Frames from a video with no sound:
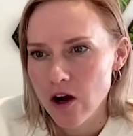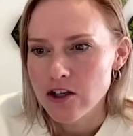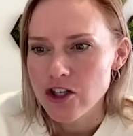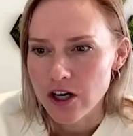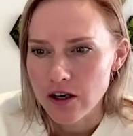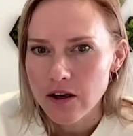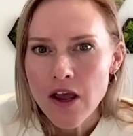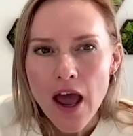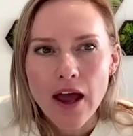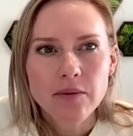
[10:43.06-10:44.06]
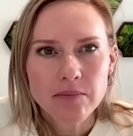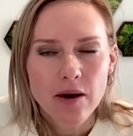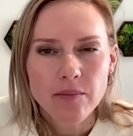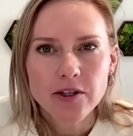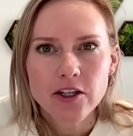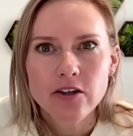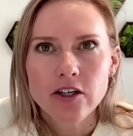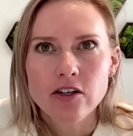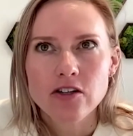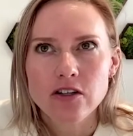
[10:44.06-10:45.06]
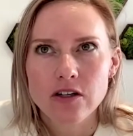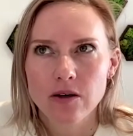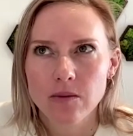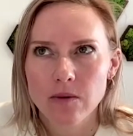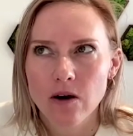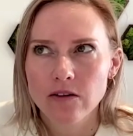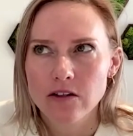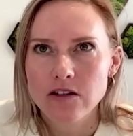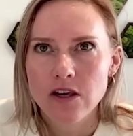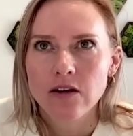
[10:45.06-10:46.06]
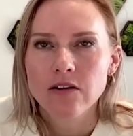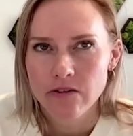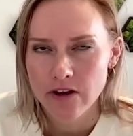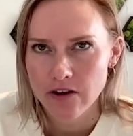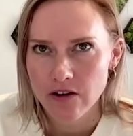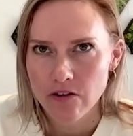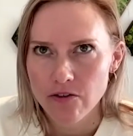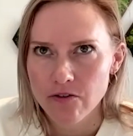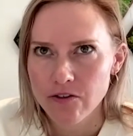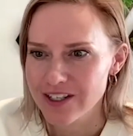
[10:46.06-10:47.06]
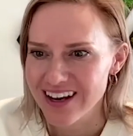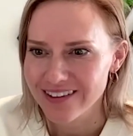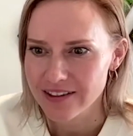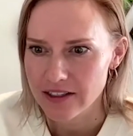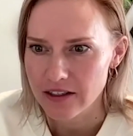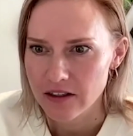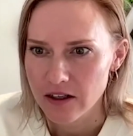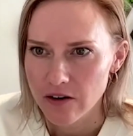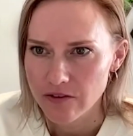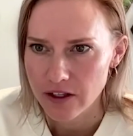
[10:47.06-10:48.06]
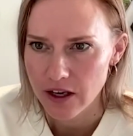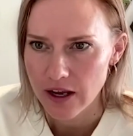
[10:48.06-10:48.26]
Gotcha. And I'm curious on the scale of like fidelity of the